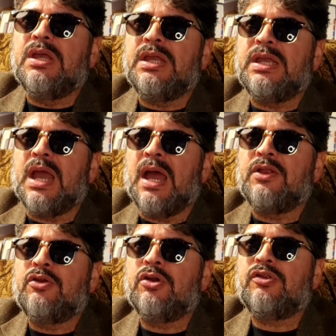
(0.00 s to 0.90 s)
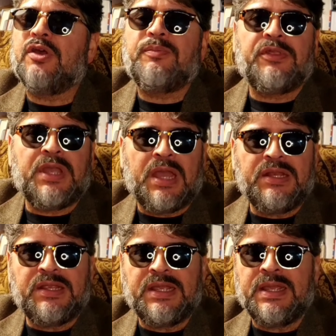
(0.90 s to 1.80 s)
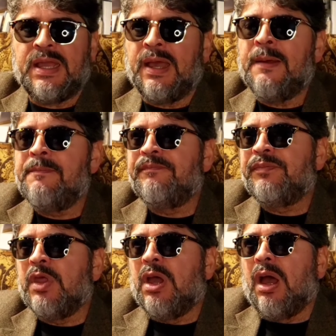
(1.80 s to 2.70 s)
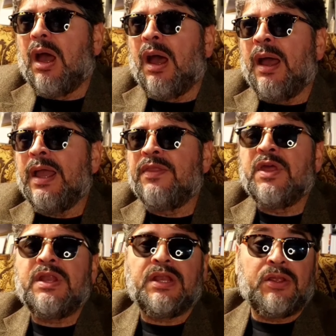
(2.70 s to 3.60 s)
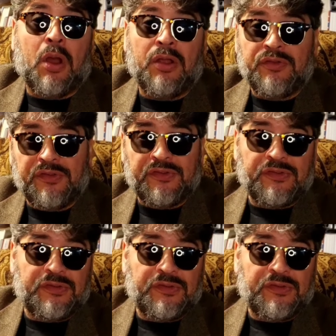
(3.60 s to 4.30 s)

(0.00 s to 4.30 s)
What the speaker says: he had cooked up the idea and then had gone to